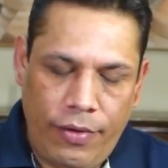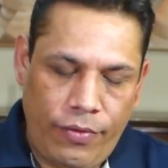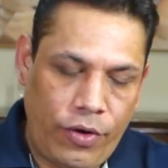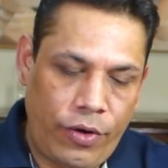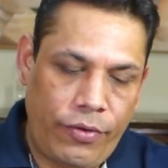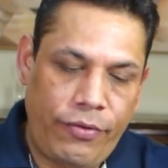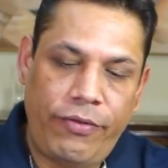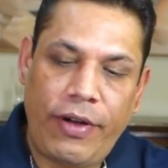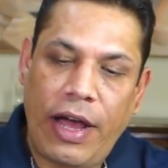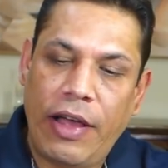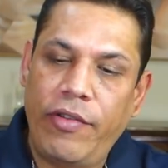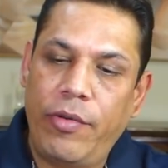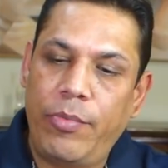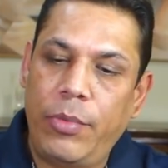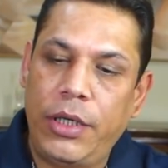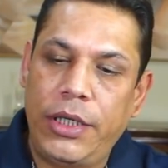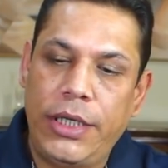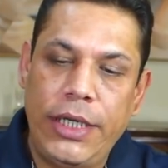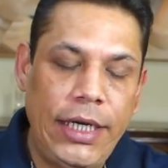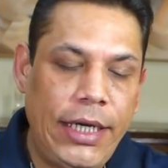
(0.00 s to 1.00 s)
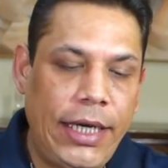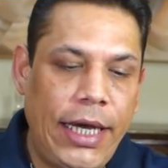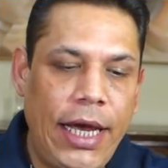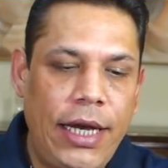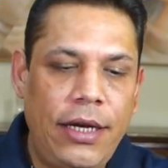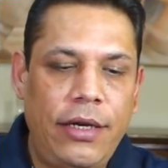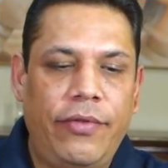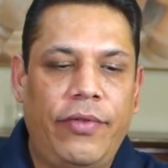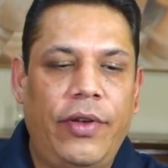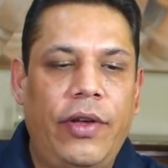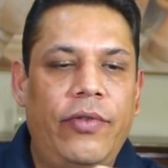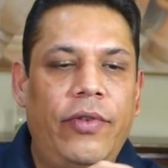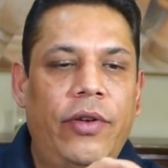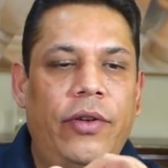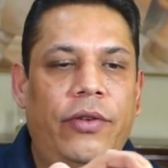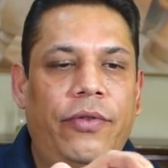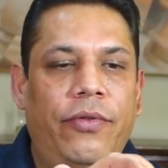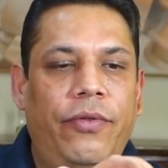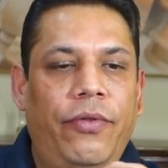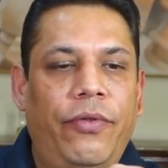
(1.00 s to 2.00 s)
I've got a 5 ml decant, I've given
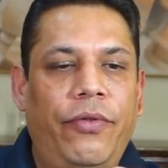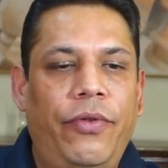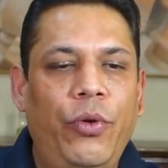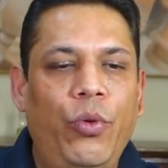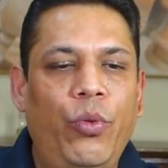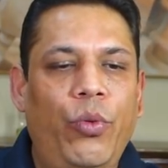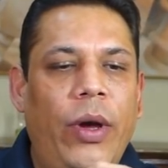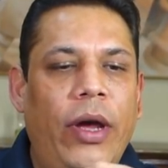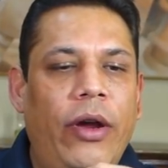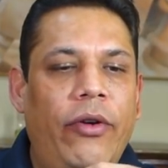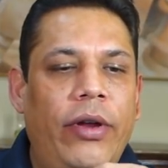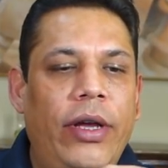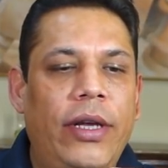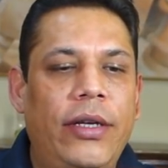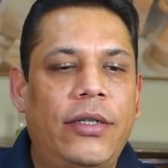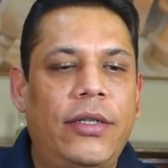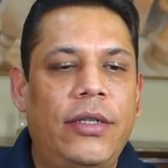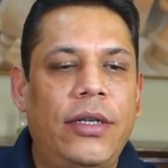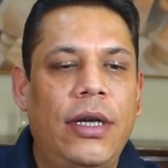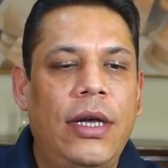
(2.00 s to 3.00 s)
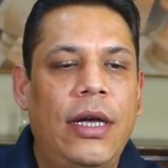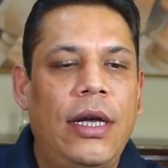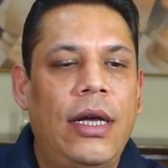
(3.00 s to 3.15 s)
it a few wearings,